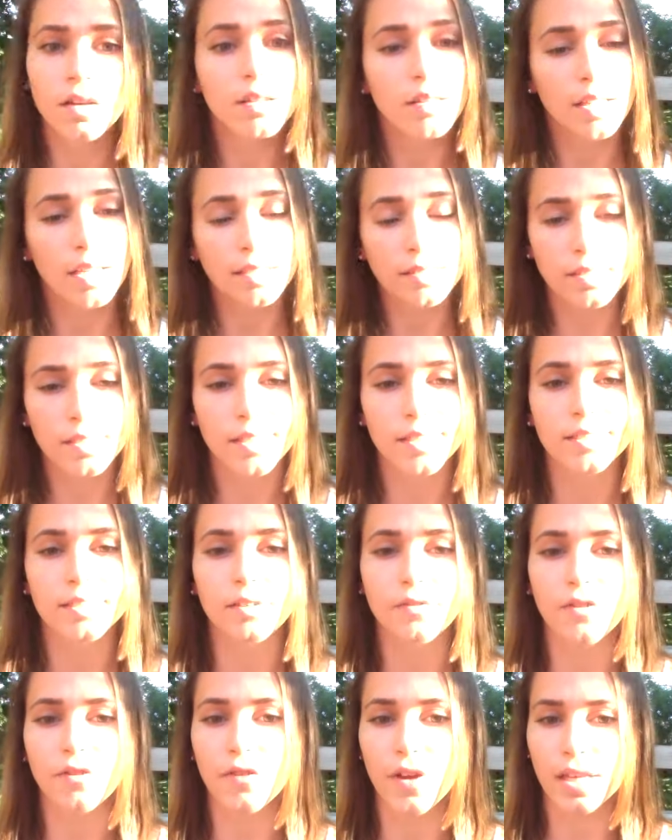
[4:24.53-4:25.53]
These series
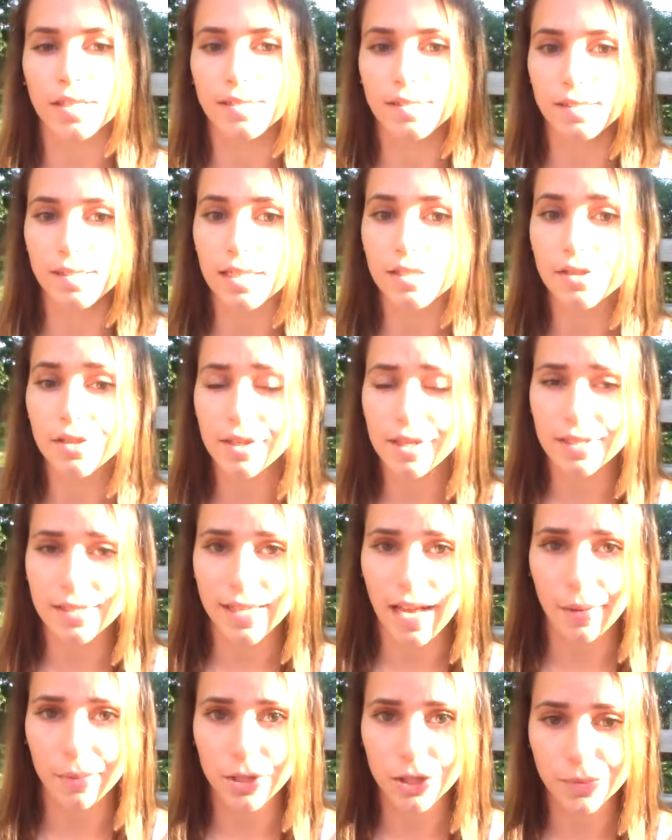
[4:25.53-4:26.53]
of events led to the
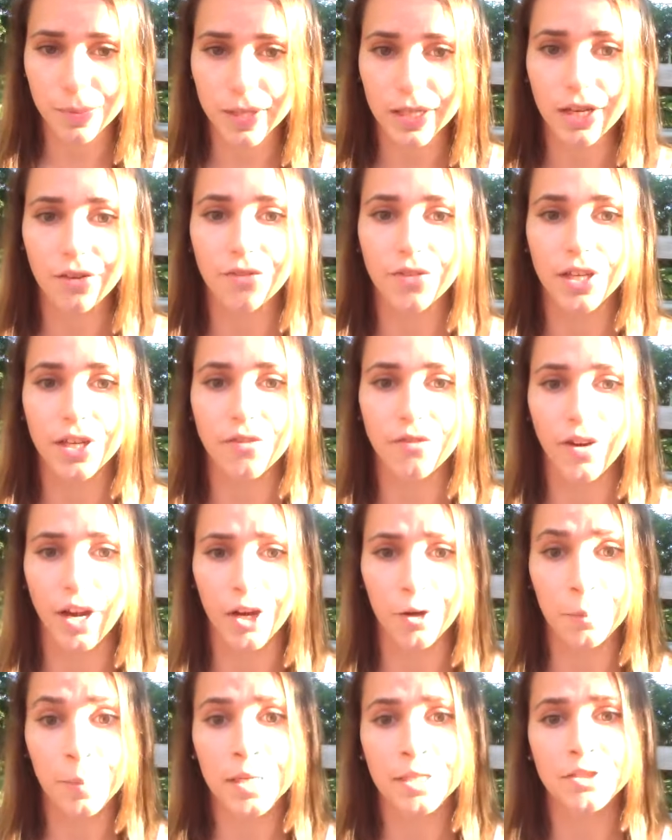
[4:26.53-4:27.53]
establishment of the
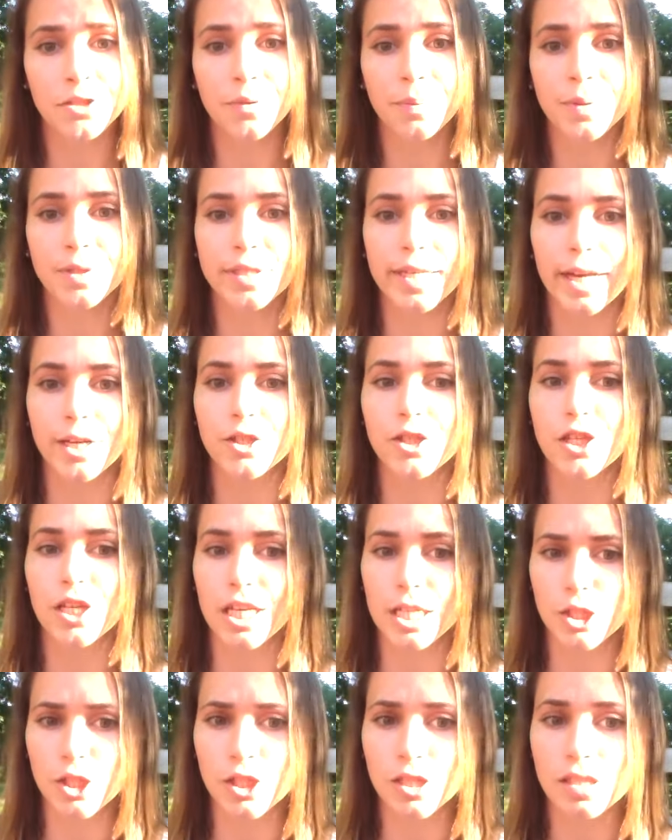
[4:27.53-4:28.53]
Environmental Protection
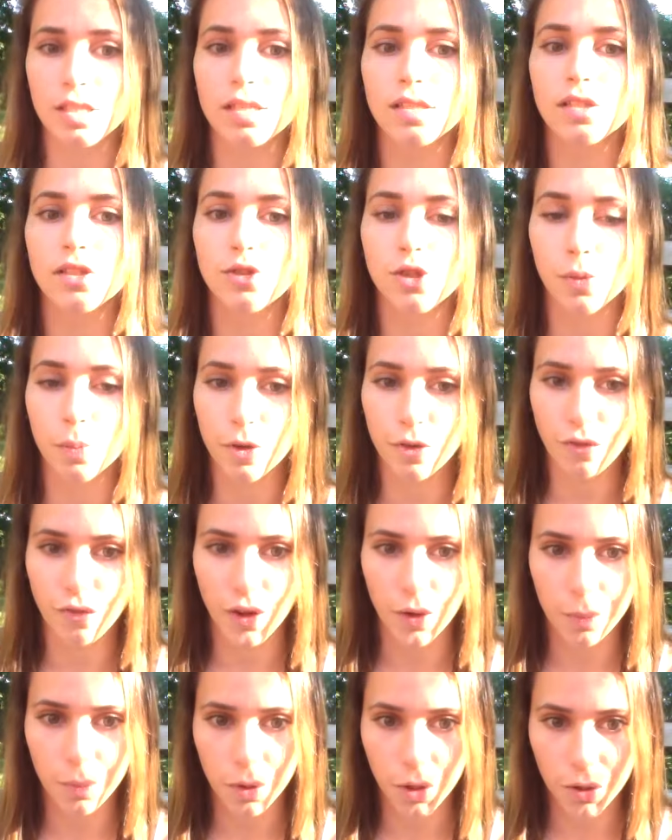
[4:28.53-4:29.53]
Agency's
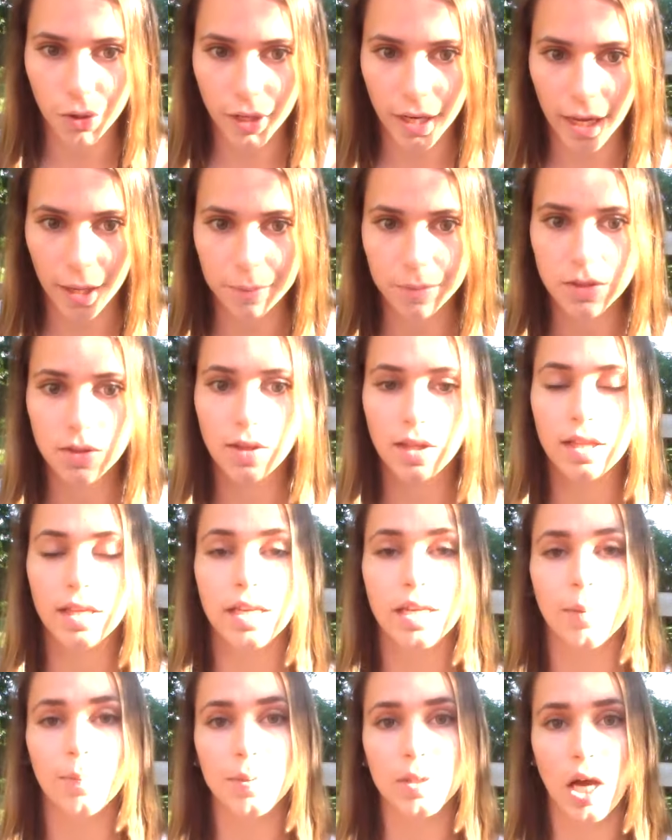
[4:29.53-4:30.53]
Superfund program to
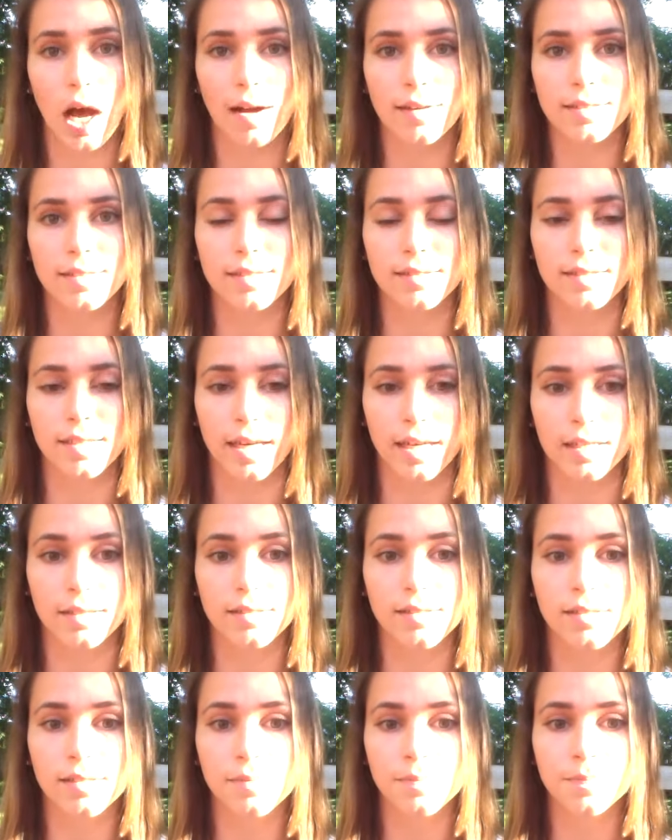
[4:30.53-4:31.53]
clean up toxic
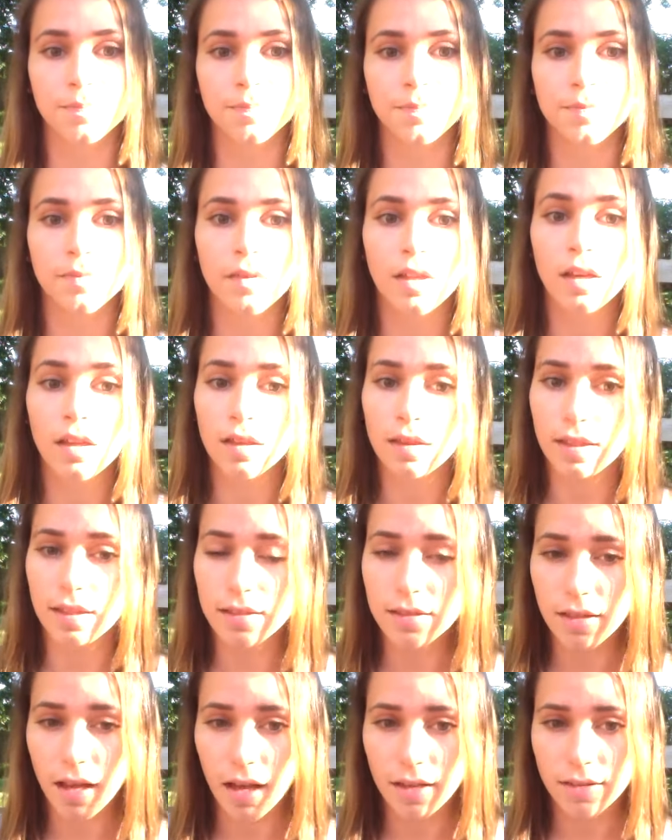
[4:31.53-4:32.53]
sites.
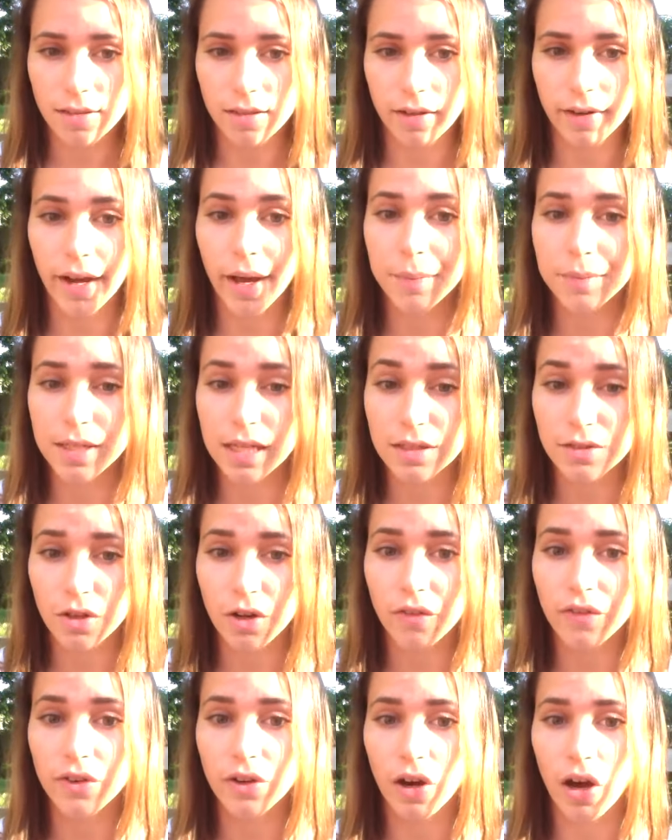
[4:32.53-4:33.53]
These laws and their updates
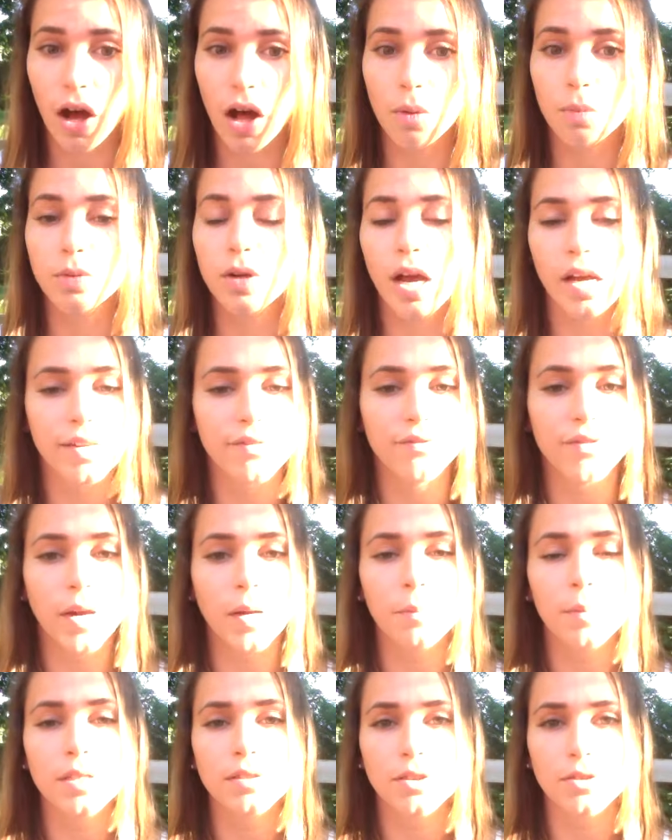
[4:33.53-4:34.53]
overall brought
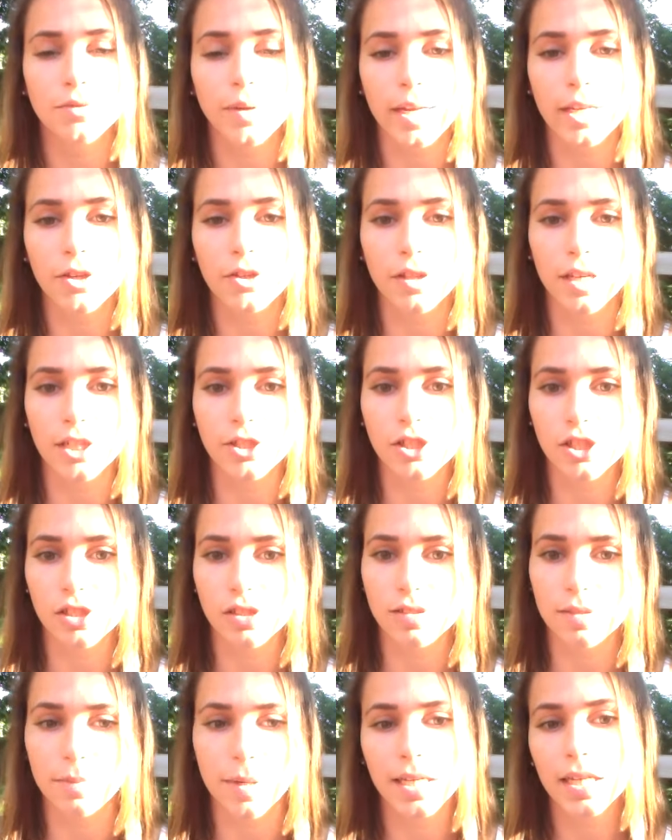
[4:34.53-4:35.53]
environmental
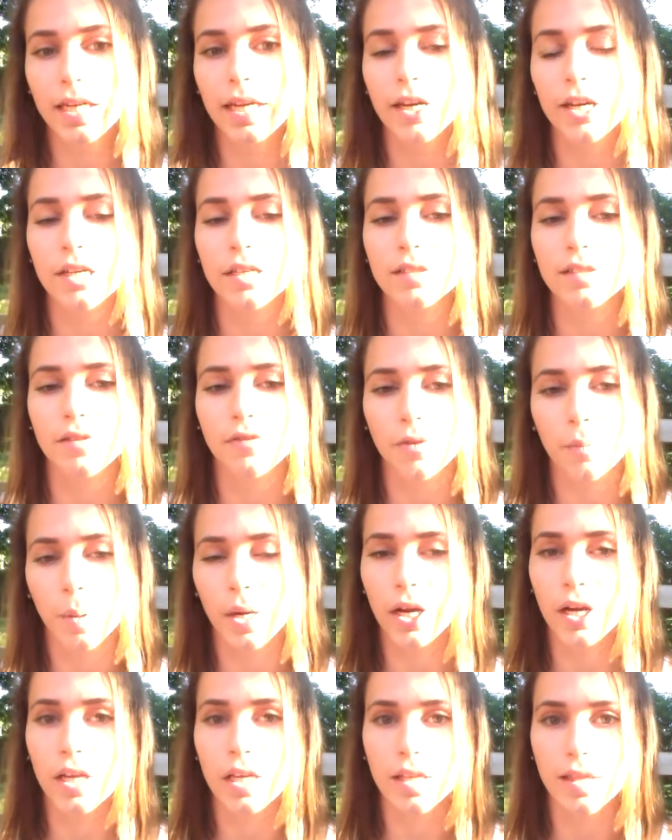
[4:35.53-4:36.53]
regulation to many areas of
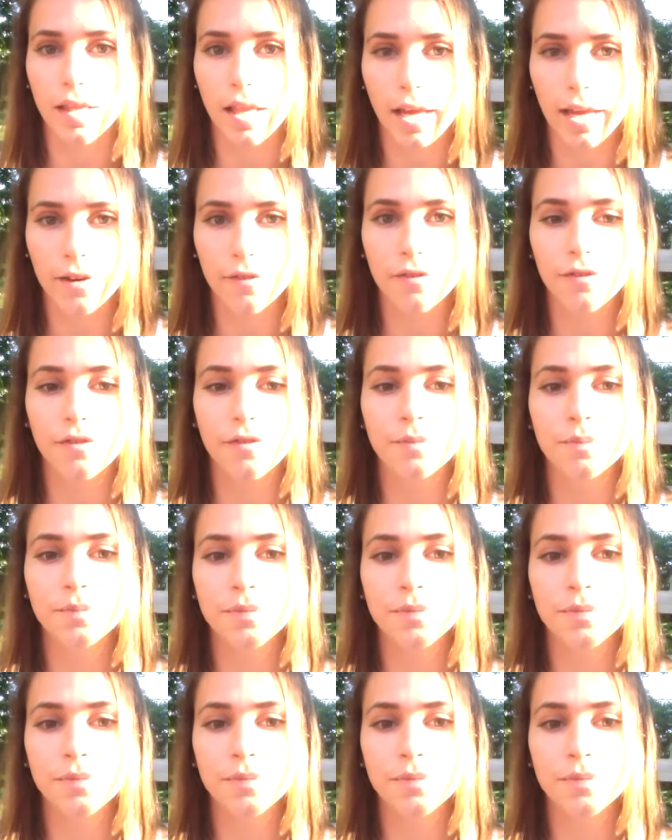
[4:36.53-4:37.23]
American life,